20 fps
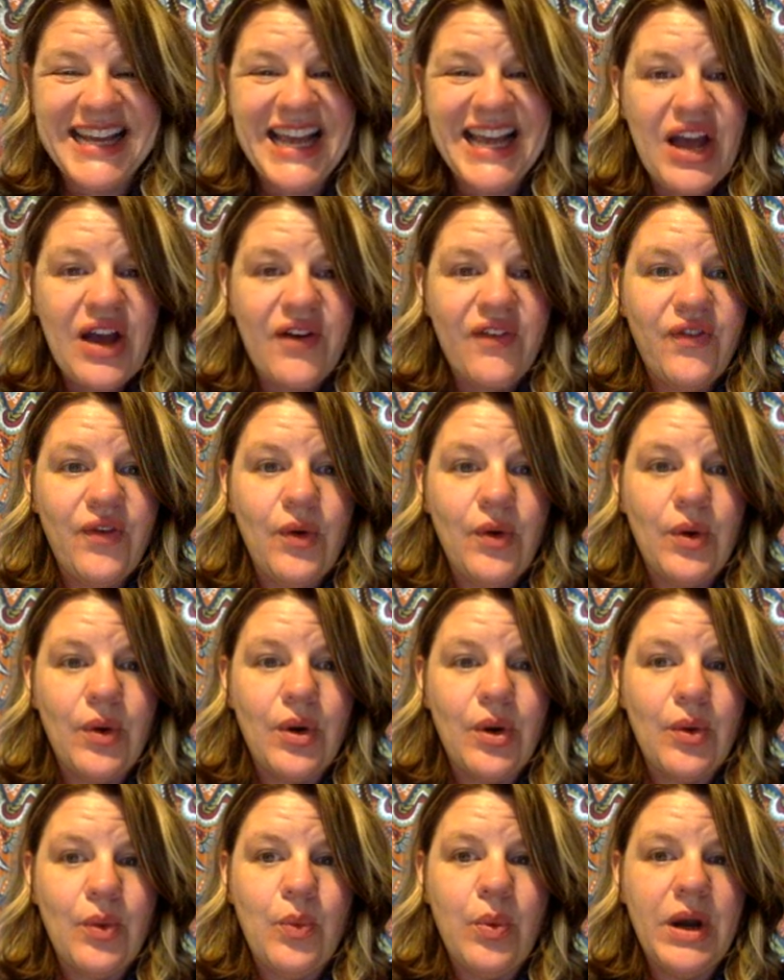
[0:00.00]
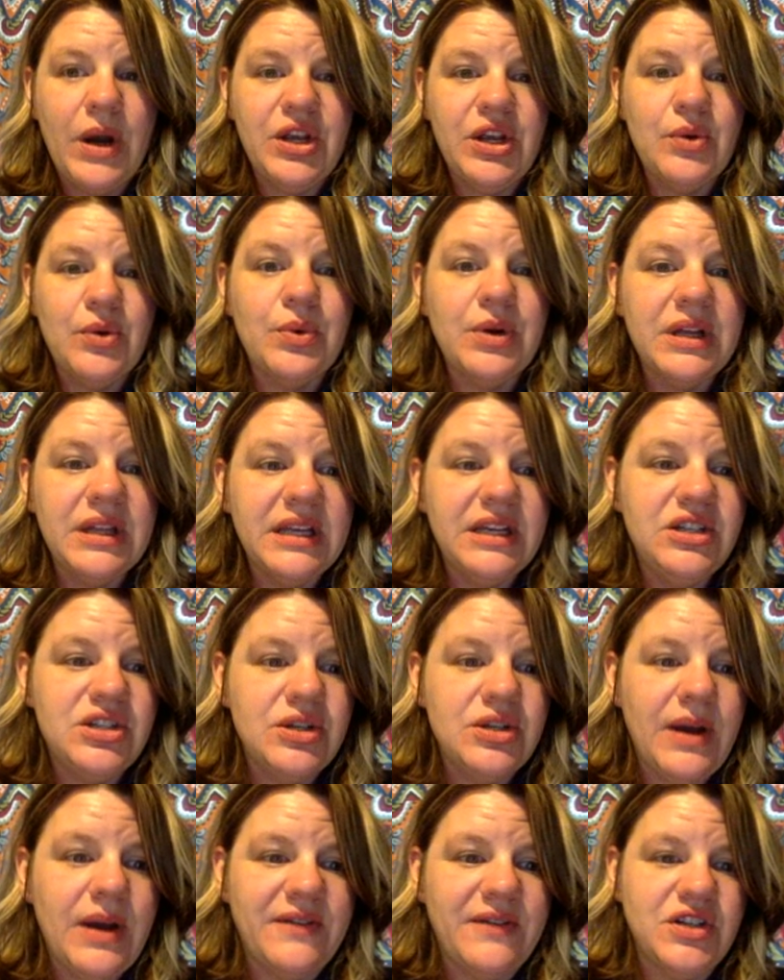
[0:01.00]
for what you really do
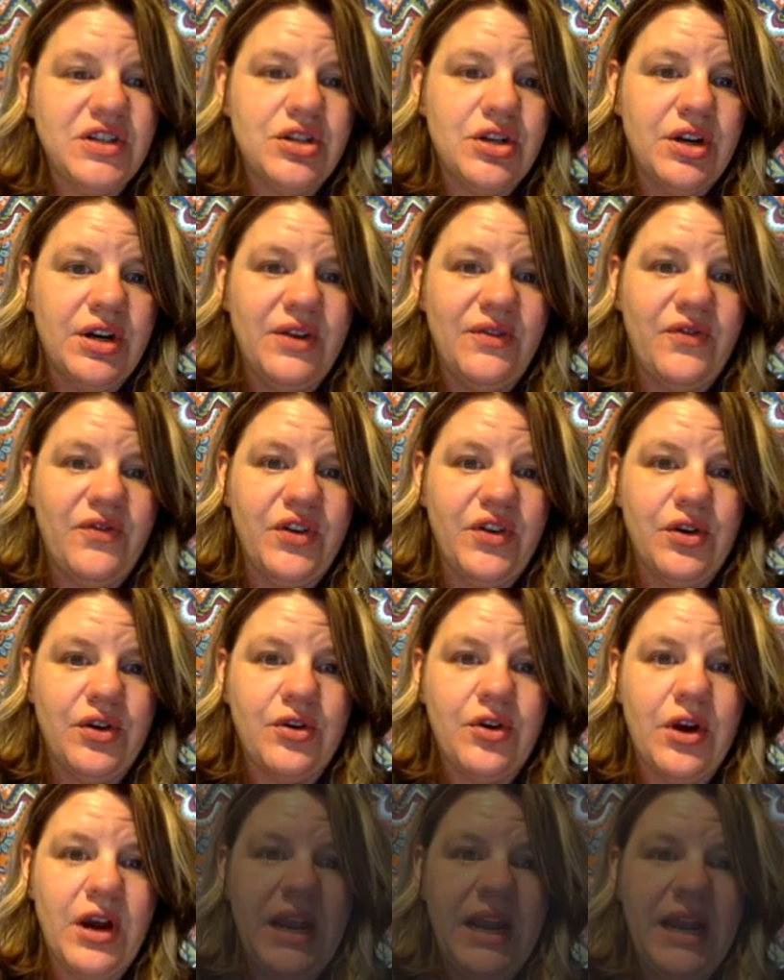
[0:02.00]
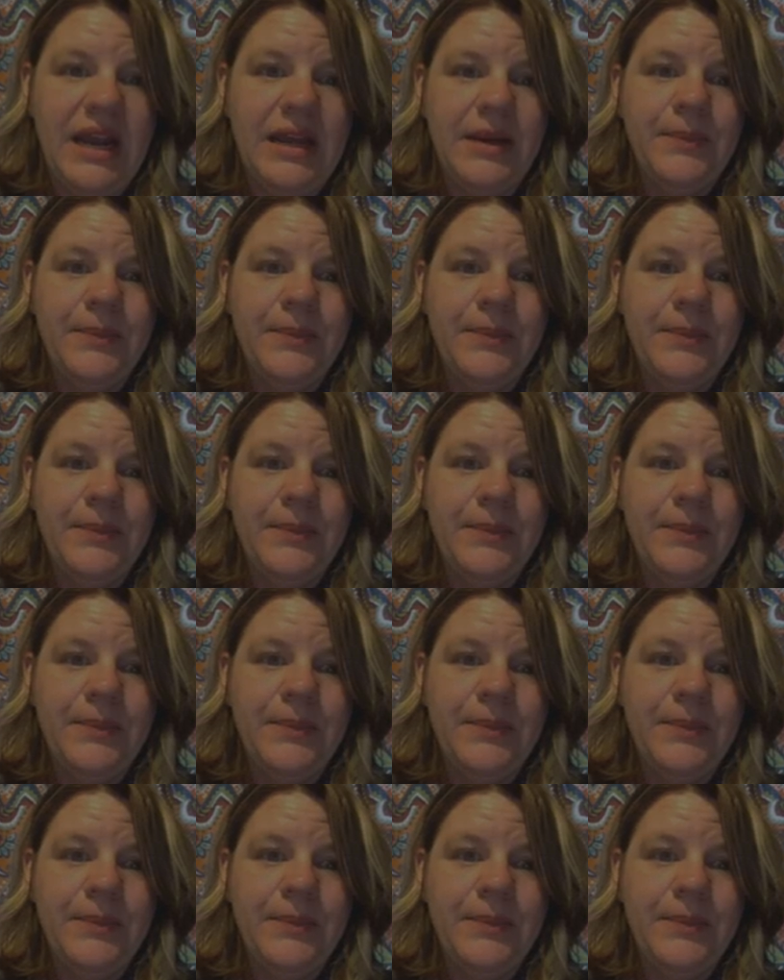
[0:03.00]
have to turn in for your grade,